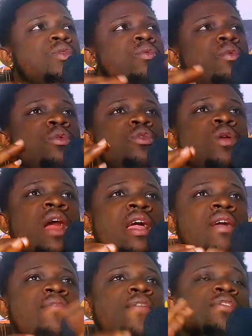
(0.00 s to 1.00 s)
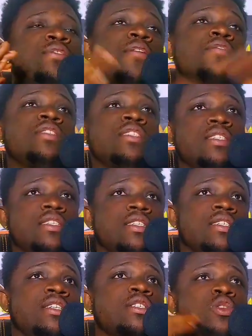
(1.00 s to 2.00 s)
we will do like 50-50.
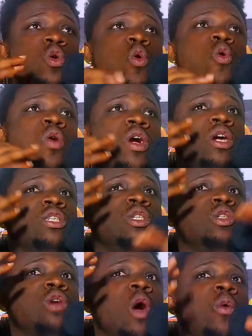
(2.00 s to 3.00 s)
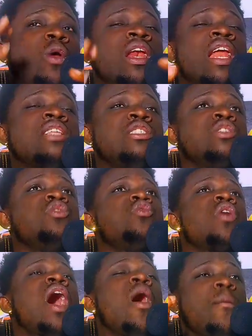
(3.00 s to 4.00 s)
So I will let
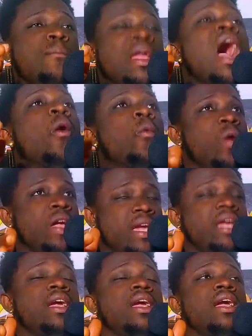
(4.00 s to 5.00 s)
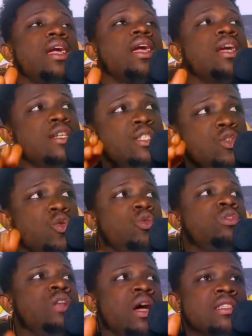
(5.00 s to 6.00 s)
you be awake, so
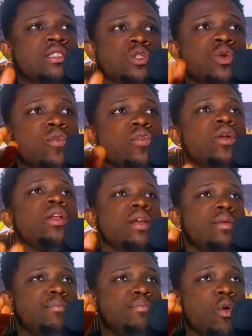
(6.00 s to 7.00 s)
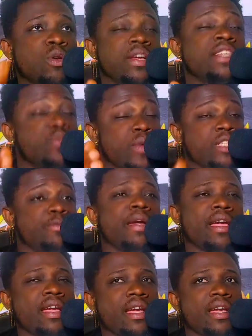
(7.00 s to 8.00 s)
that you follow the process with
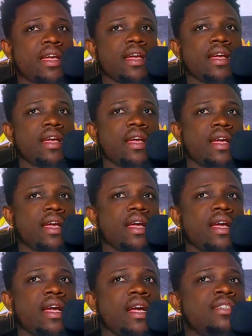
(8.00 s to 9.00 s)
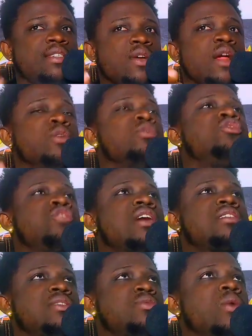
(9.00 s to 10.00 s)
me, so that you
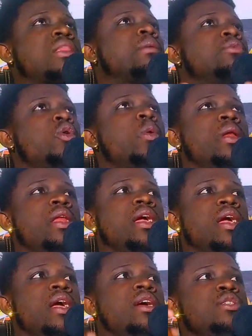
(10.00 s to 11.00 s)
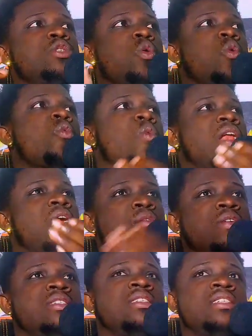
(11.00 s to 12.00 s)
trust what I'm doing. So when I
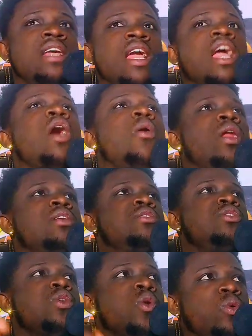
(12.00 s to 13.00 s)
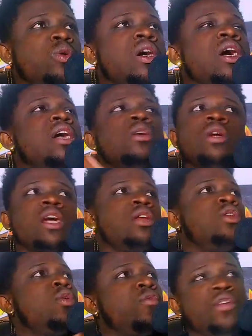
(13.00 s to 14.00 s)
read here, I will let you know. You
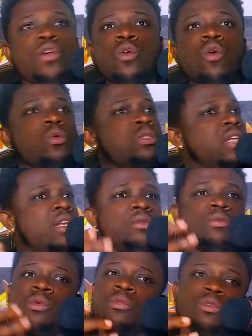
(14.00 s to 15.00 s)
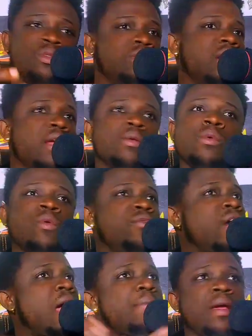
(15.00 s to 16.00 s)
can do video calls, then you
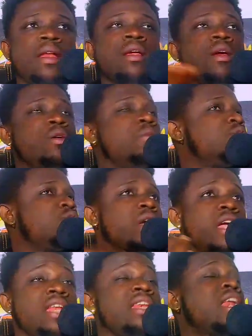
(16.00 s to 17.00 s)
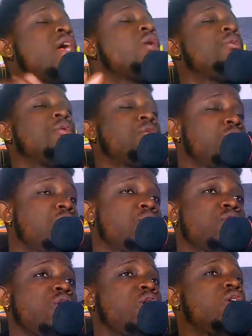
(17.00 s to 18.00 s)
vibing, you talking, then I will
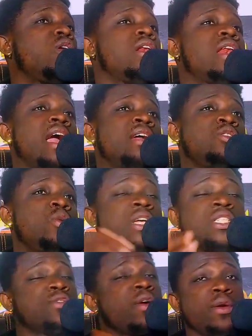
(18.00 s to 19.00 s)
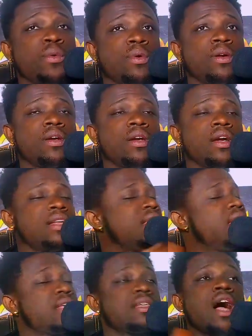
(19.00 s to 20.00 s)
like do it for you.
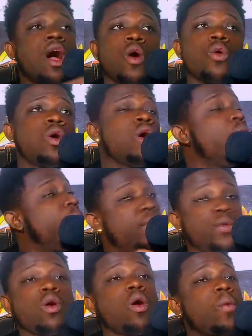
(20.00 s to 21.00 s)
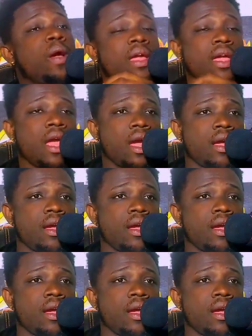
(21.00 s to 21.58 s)
That's how we do our work here,